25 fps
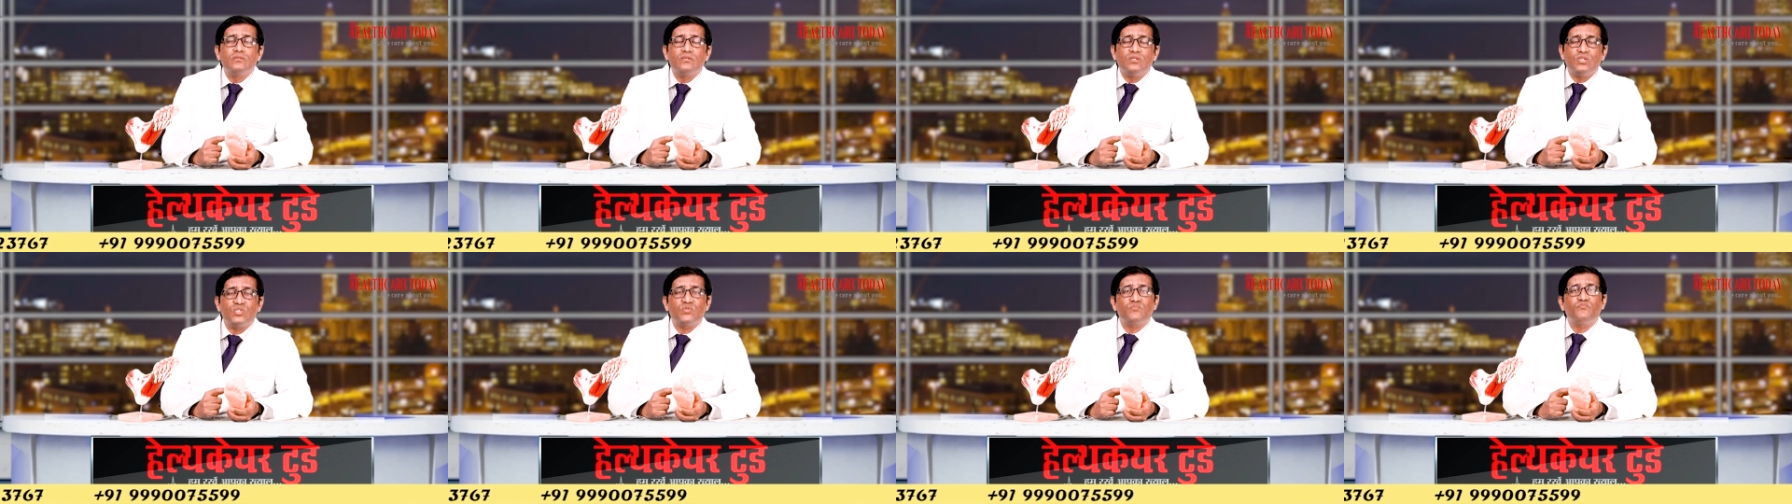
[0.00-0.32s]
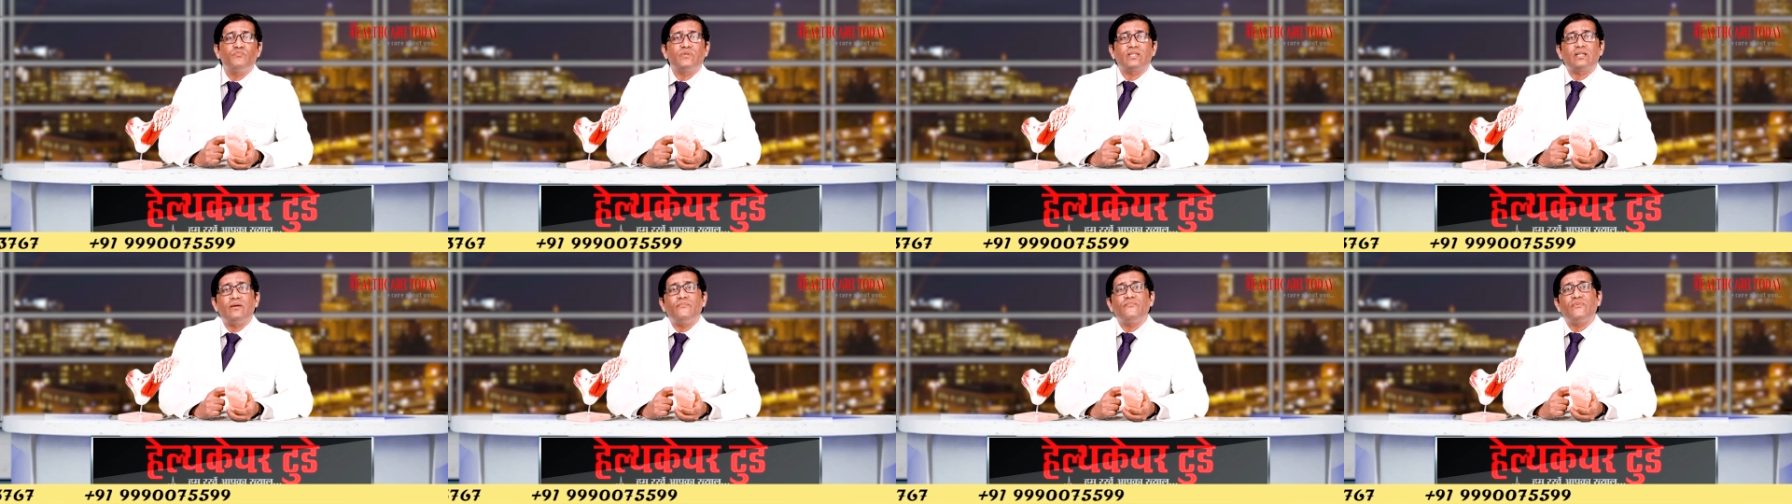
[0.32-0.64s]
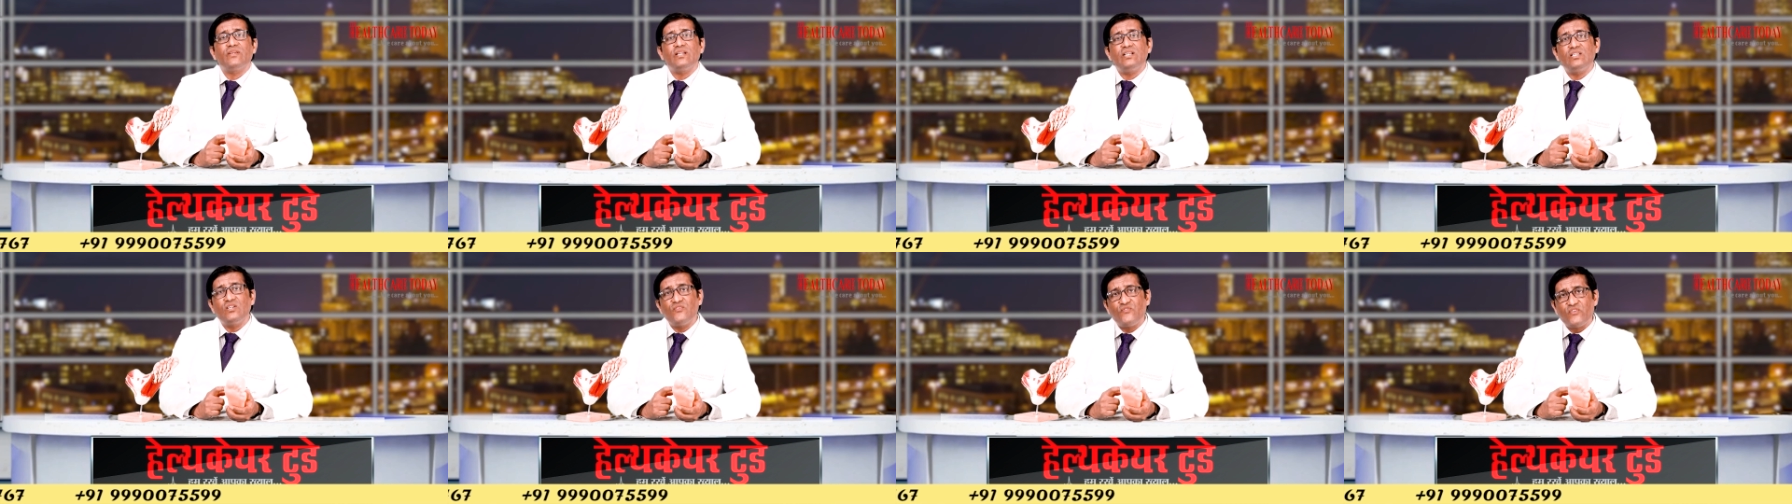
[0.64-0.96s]
It's become
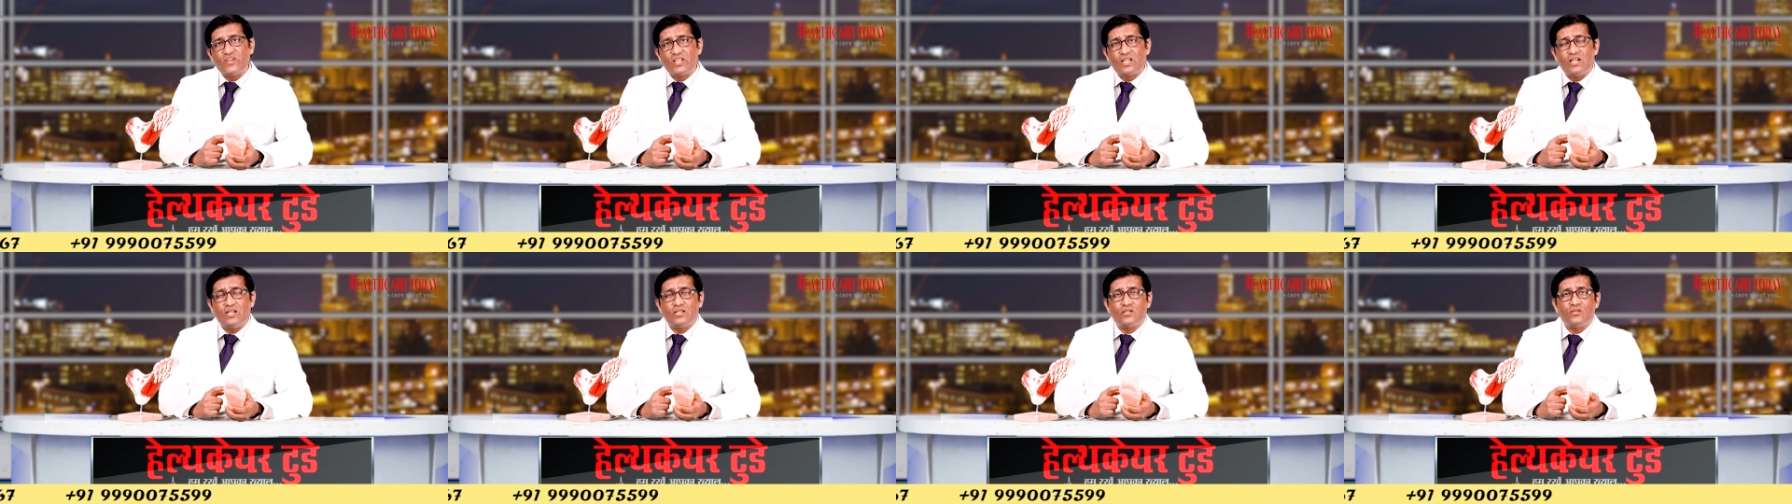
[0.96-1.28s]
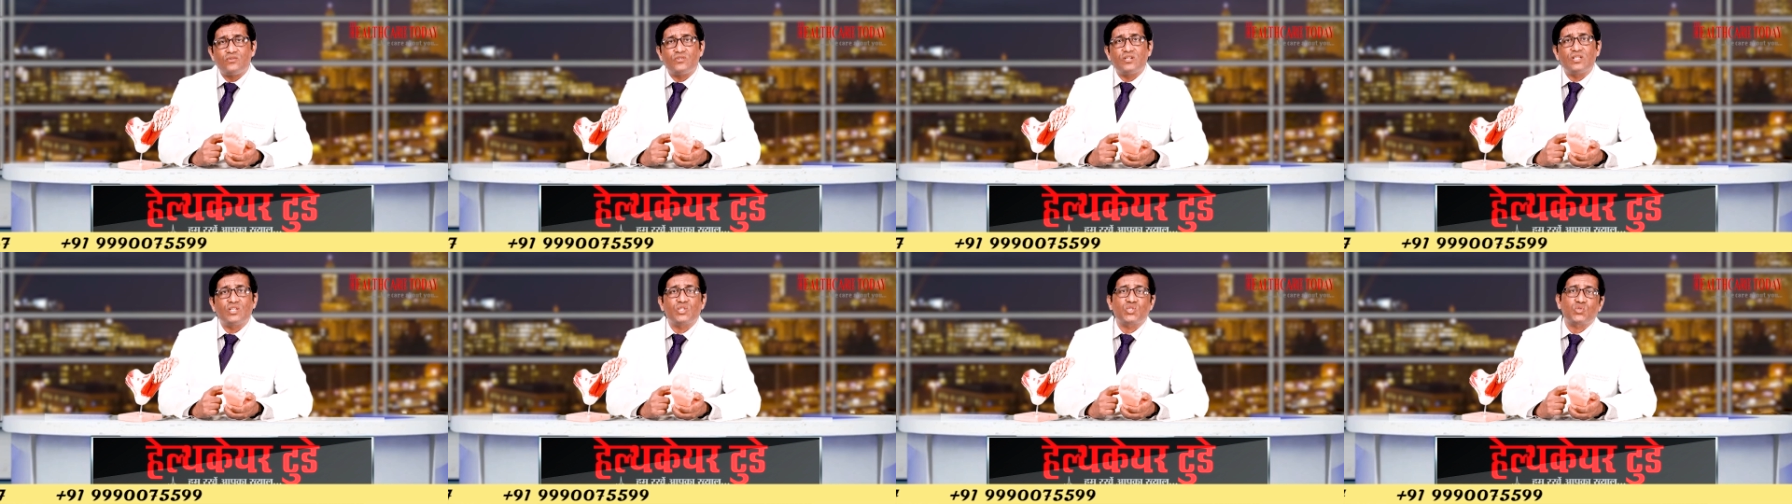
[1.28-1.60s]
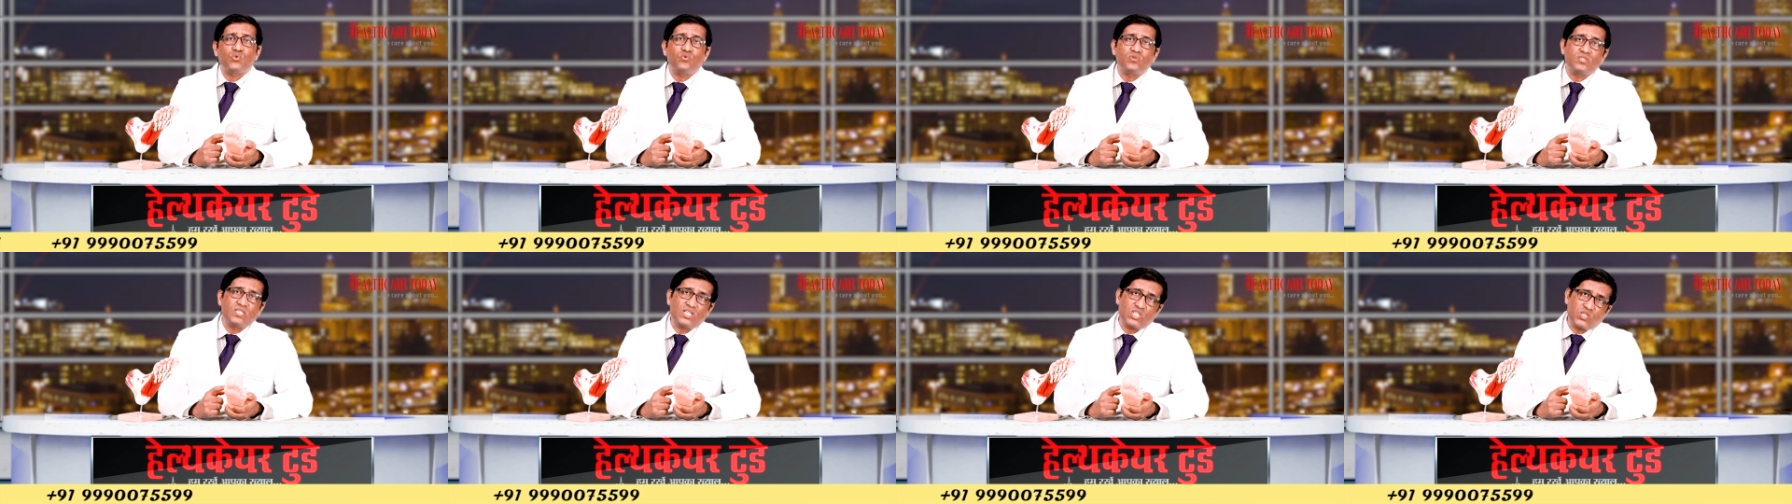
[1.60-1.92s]
very difficult to
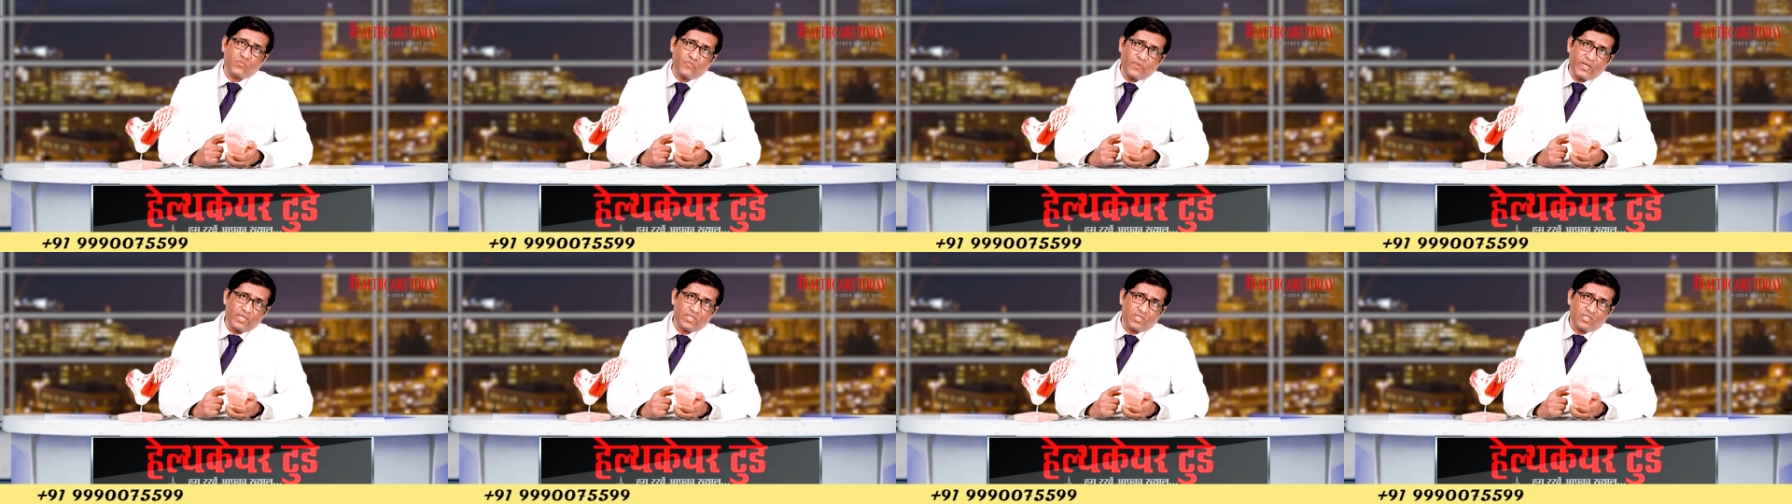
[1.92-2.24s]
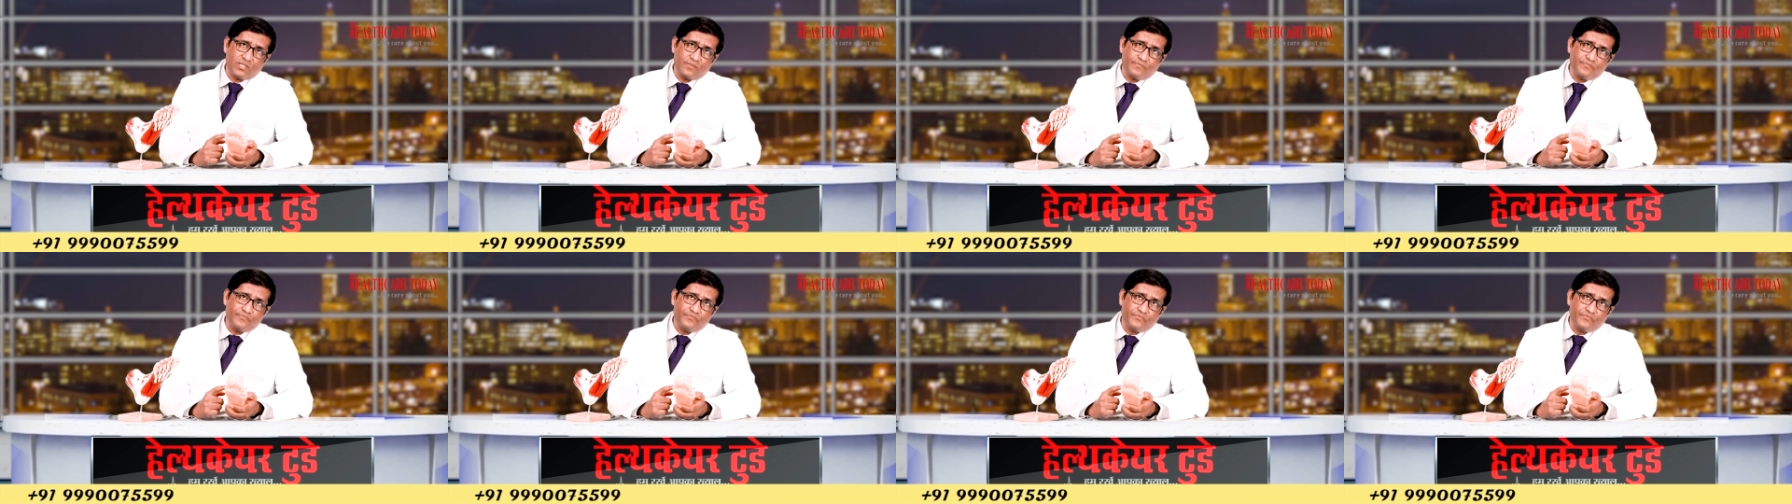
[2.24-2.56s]
restore the space.